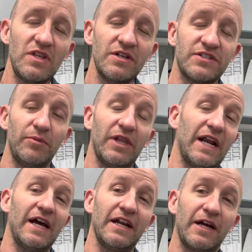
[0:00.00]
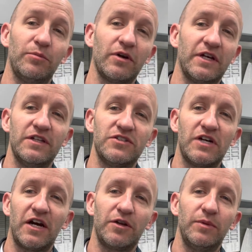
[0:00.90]
some of that, I had a couple kids
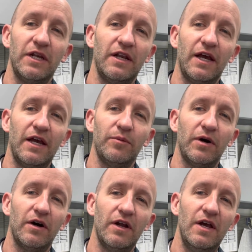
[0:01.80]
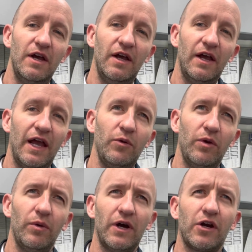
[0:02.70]
talking to me today about, hey, we
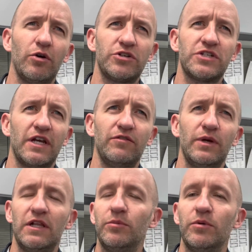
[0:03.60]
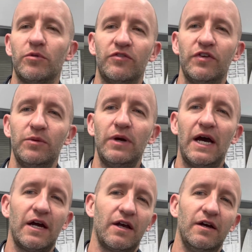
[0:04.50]
want coach to give me a little bit more
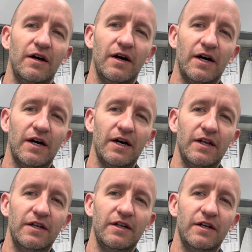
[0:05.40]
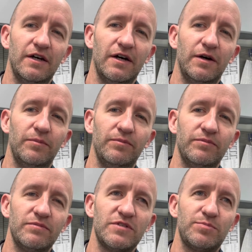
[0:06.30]
feedback on
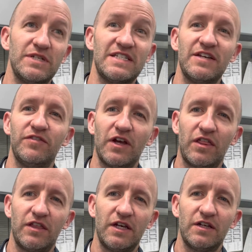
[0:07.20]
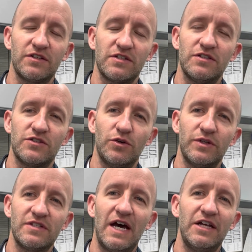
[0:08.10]
specific things. And so
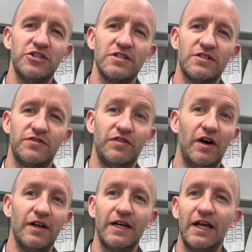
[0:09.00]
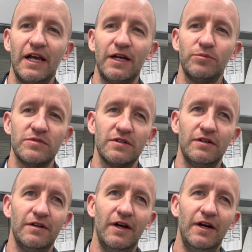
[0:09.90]
it's not just fun and games
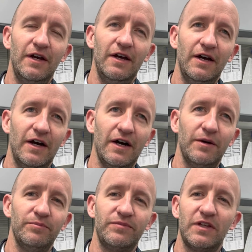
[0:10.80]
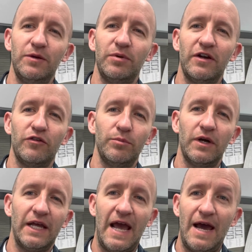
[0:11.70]
and keeping
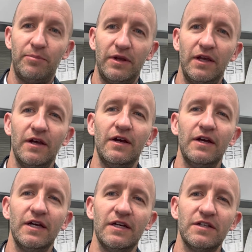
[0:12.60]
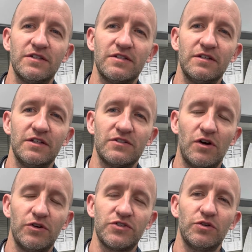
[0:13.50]
everybody happy. It's
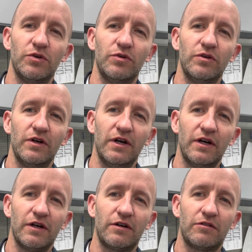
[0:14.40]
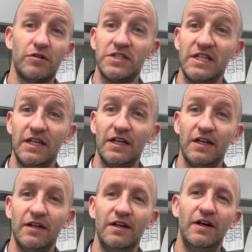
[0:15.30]
also
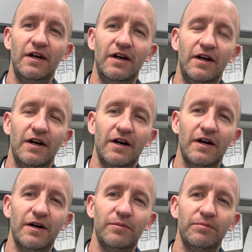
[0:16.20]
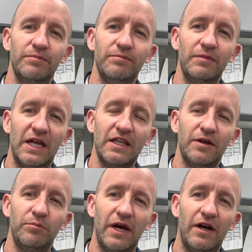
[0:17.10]
critiquing, making
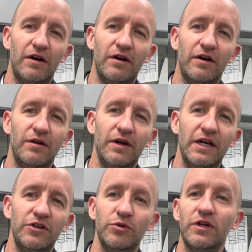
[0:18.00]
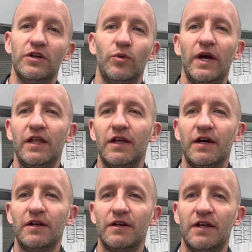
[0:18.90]
them better, and doing it in a way that
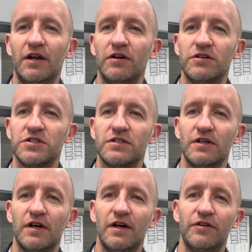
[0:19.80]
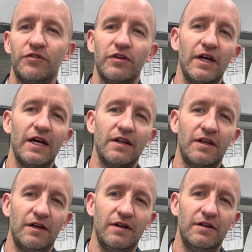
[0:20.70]
cares for that
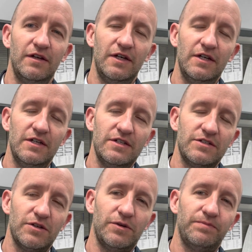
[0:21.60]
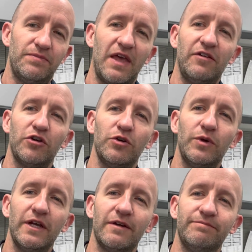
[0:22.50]
kid. So have a good
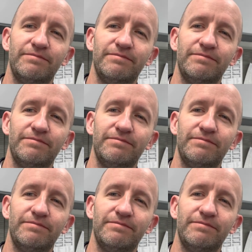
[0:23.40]
week.